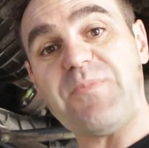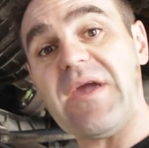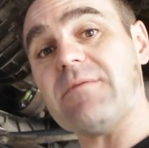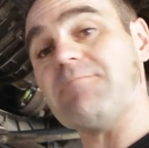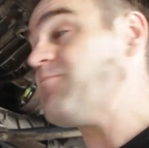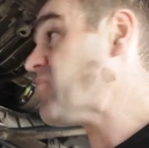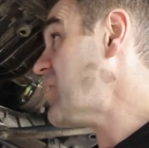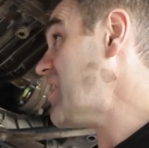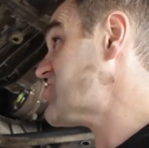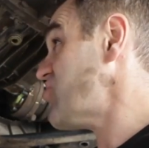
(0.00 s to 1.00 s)
bit.
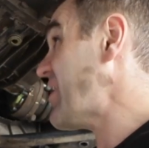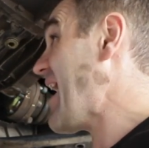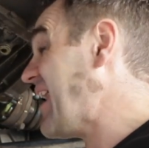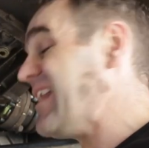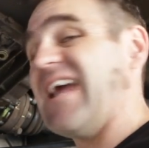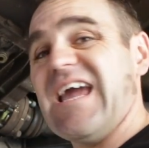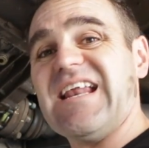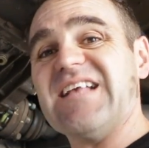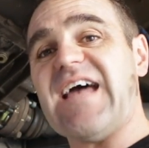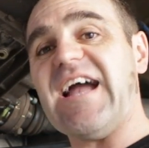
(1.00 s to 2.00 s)
It's not an Allen head,
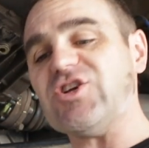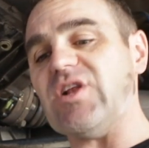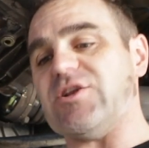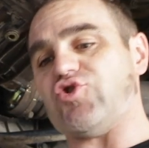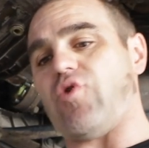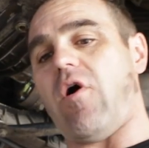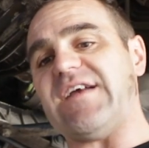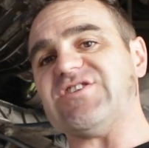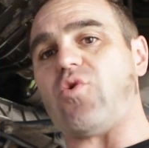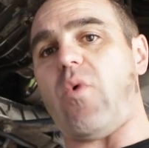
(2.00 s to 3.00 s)
it's actually a
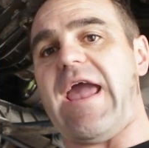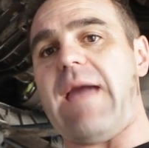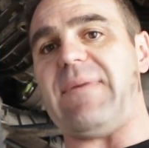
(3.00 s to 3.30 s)
tri-square